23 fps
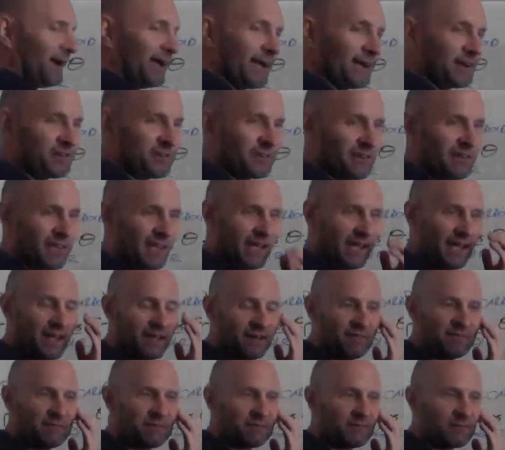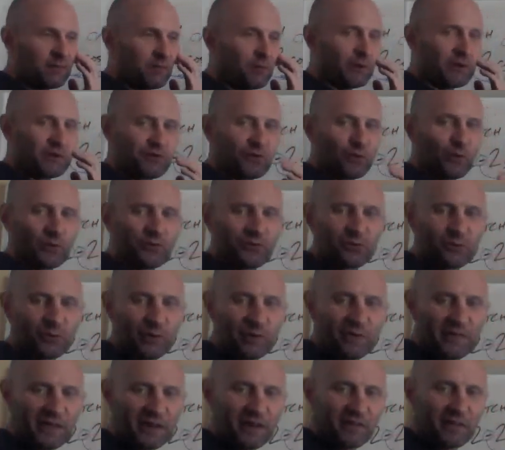actually had quick short
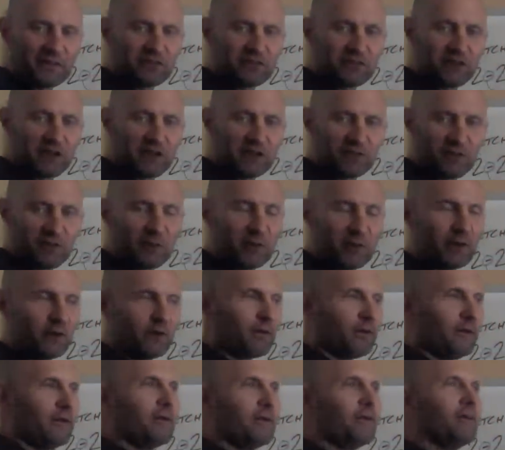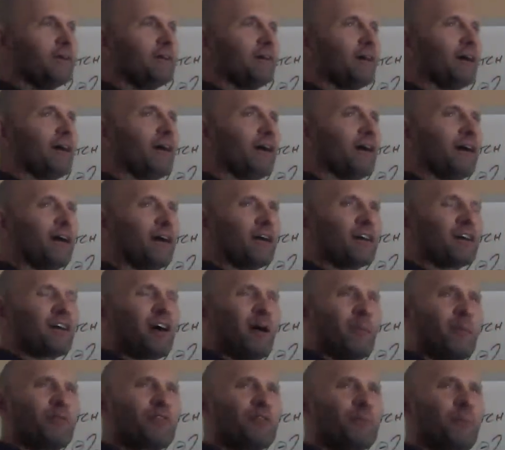story, and then I'll let you guys go here. A
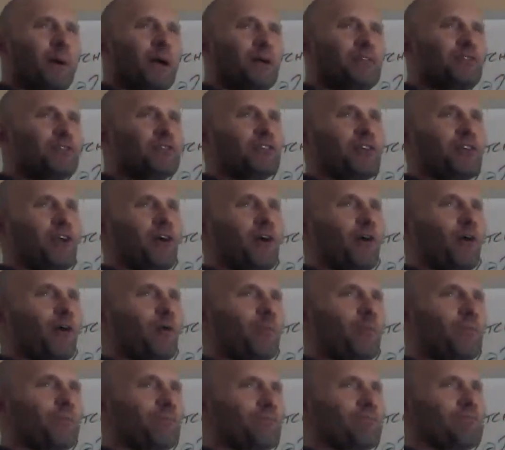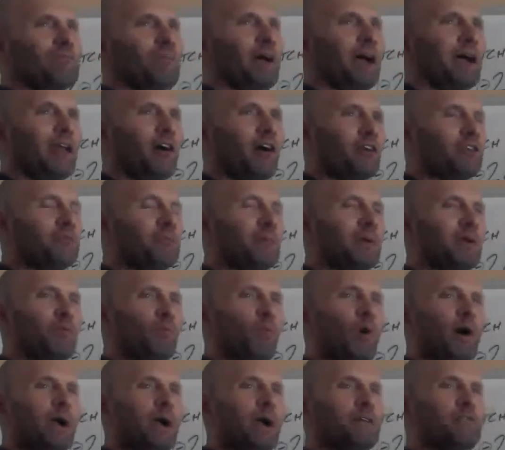couple semesters ago, I had a husband
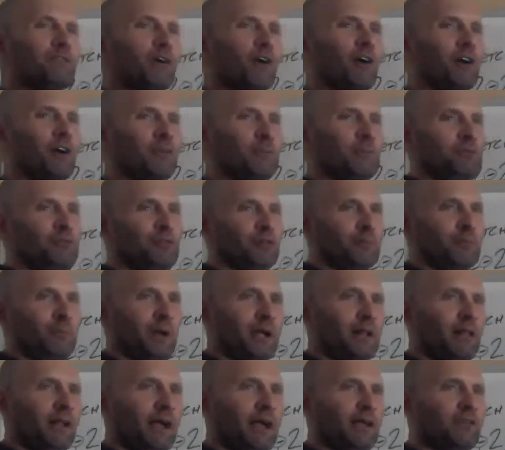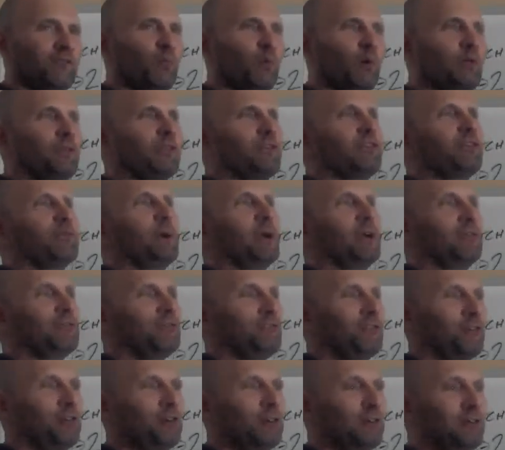and wife. The husband took my class one
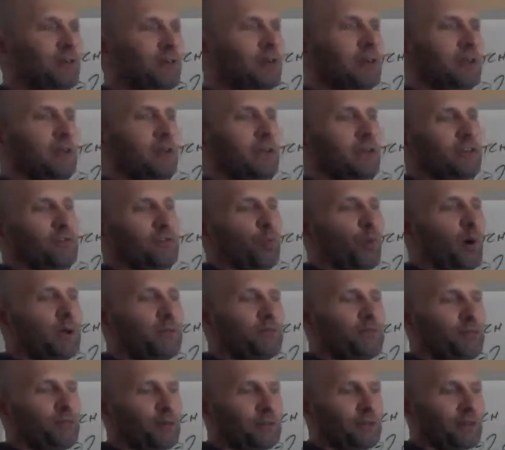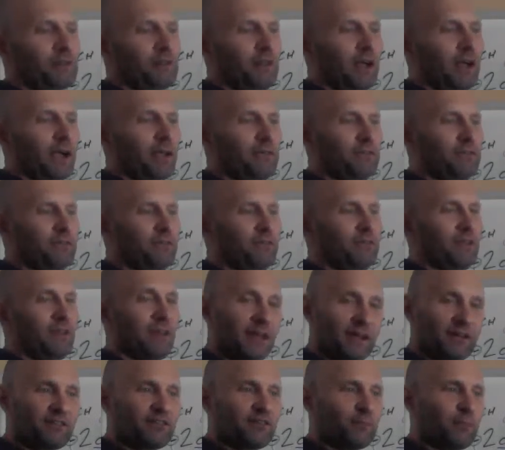semester. His wife took the class the
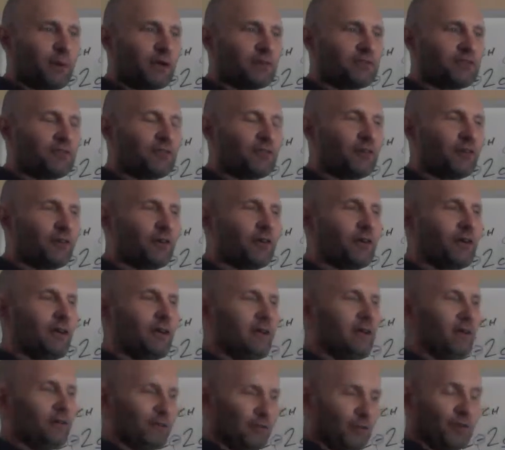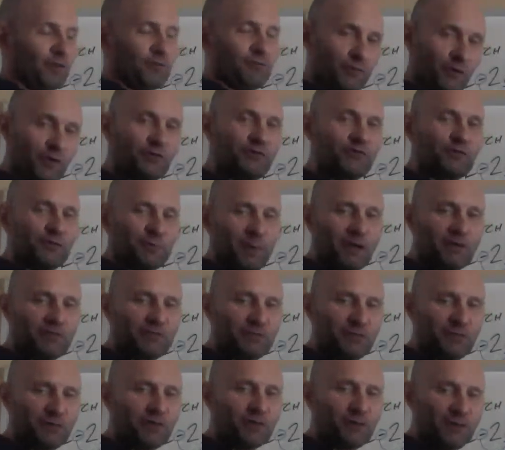next semester. So the first
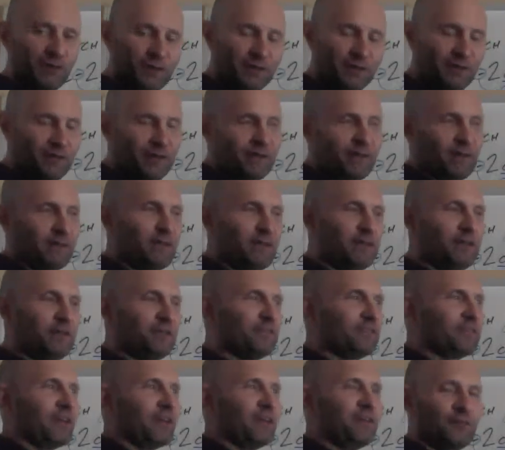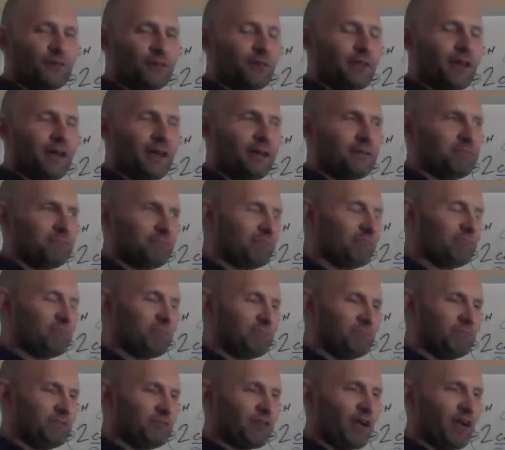semester, he sent her that
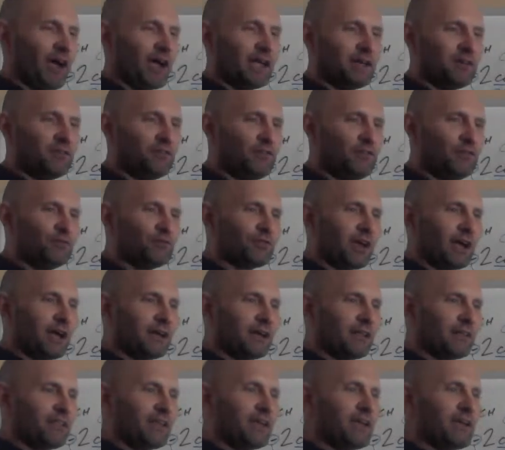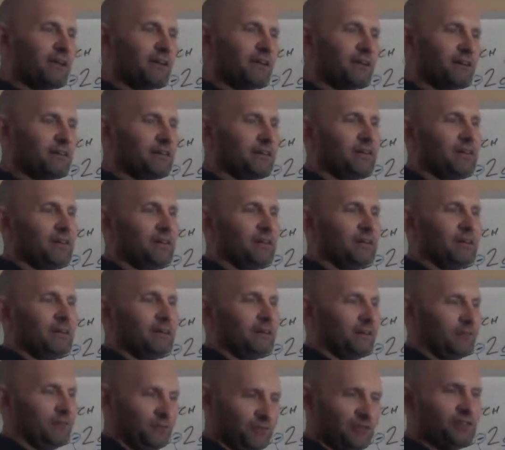sine 2 sine of theta.
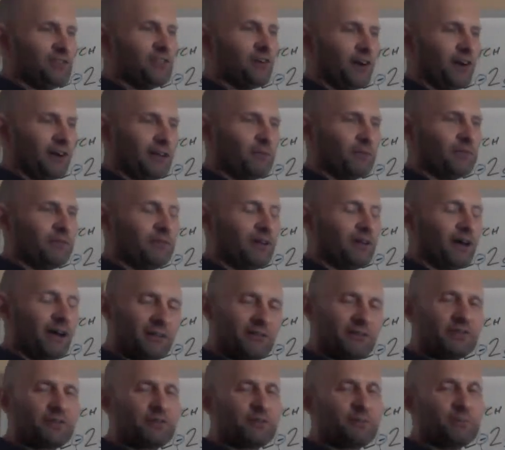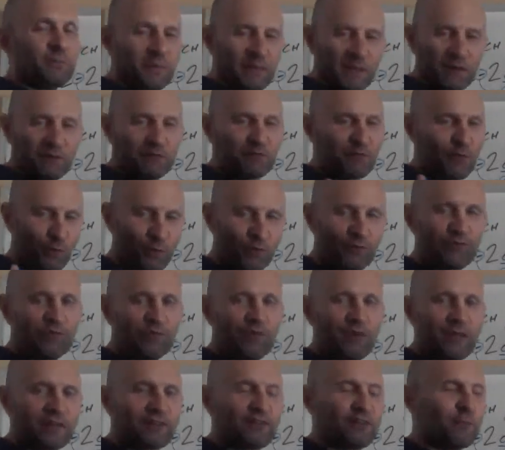She thought he was nuts. And then, of course,
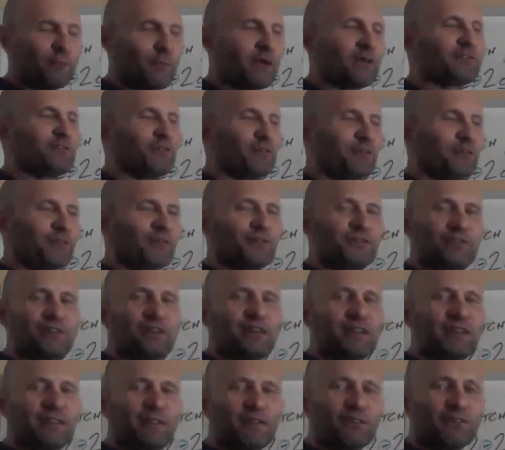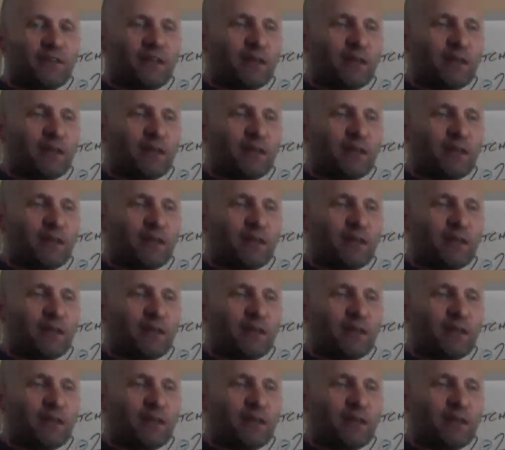the next semester, she did the